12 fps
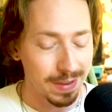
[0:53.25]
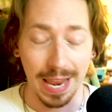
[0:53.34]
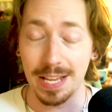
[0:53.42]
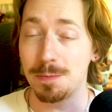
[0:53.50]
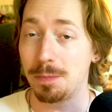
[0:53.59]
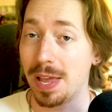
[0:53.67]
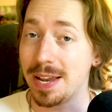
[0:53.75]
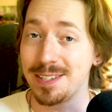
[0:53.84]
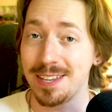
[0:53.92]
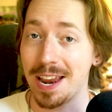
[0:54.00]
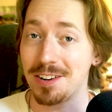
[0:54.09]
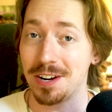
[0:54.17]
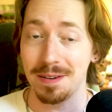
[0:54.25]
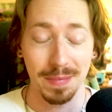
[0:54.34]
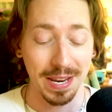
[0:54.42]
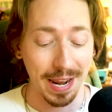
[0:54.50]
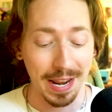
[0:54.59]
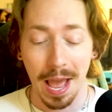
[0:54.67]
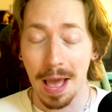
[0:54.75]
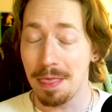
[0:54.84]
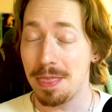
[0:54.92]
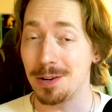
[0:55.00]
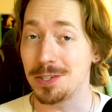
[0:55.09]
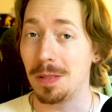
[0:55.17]
it's PlayStation, meaning
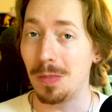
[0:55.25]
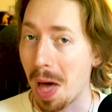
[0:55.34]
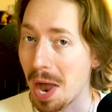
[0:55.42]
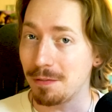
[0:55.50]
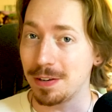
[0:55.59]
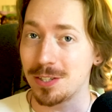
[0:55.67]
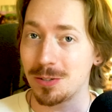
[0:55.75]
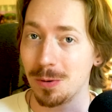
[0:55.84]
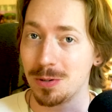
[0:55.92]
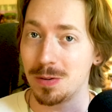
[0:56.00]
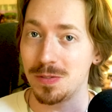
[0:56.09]
there's a lot of exclusives